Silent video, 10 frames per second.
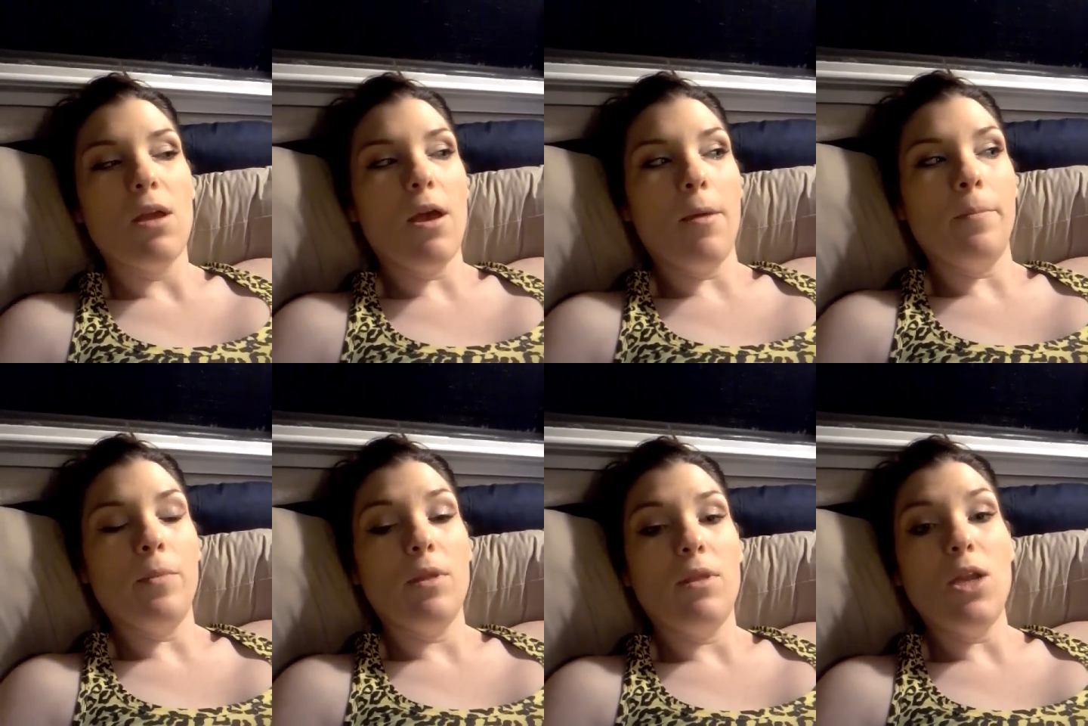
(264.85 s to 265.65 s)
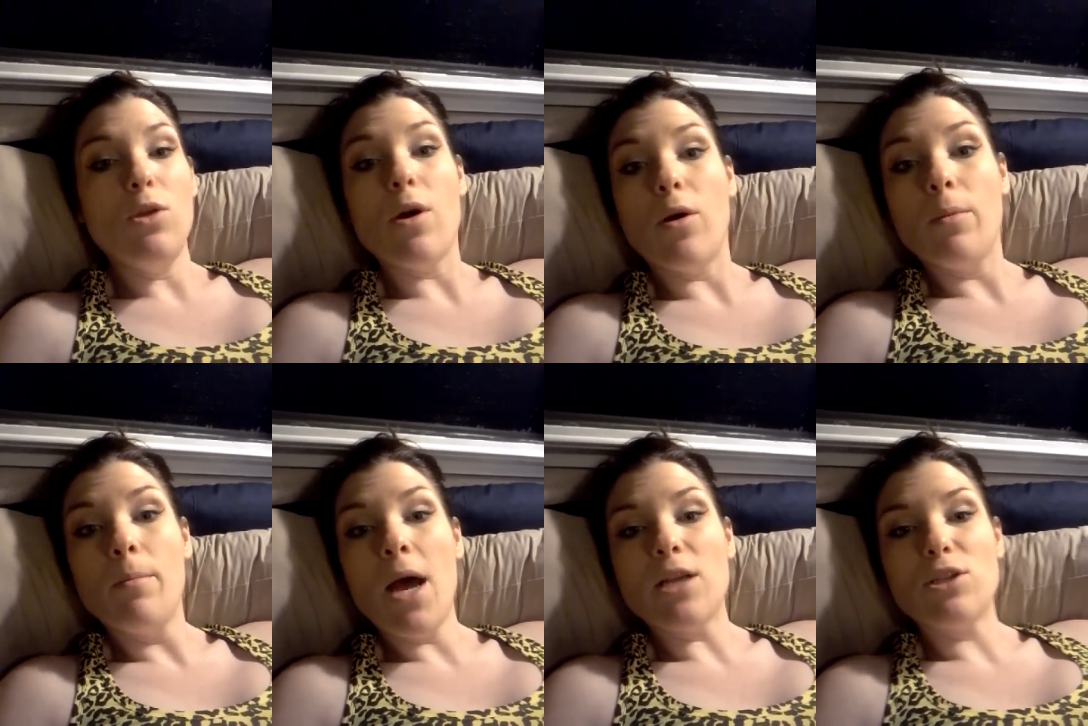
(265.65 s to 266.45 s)
Then you go to
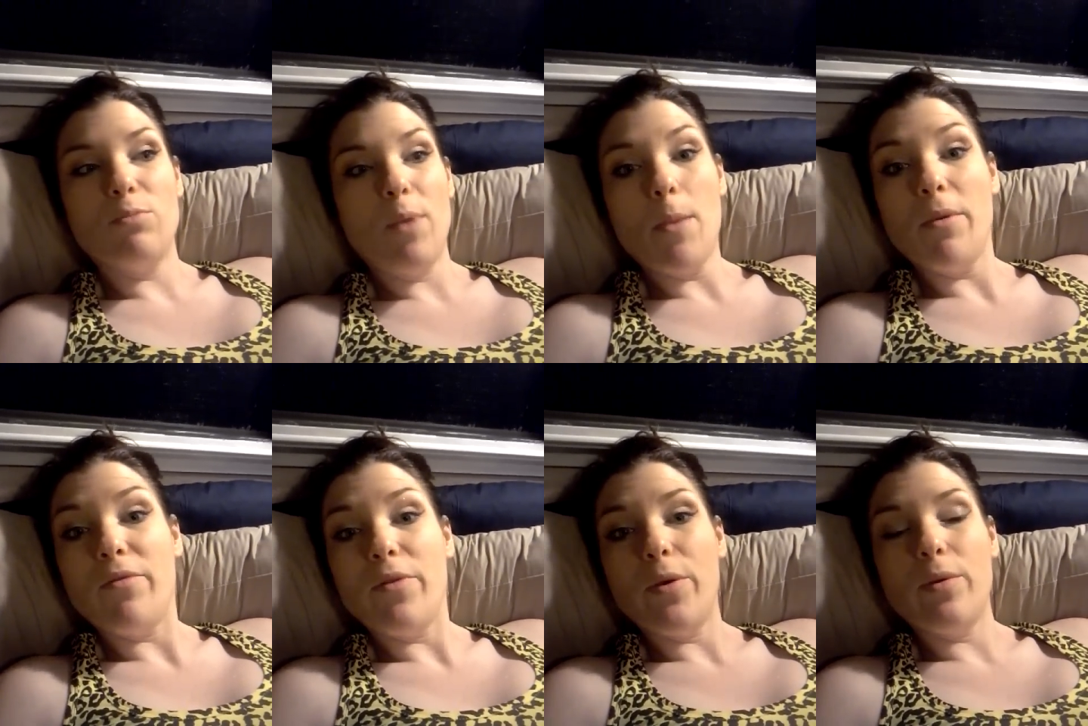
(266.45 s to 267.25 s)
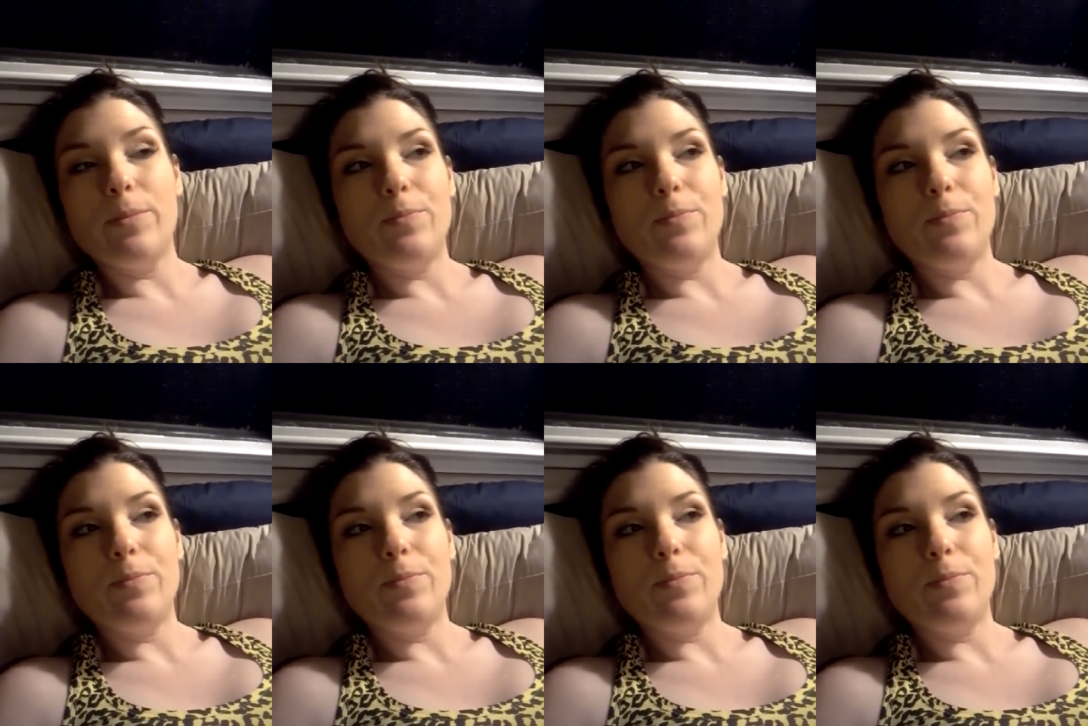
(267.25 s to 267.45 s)
mush, baby food.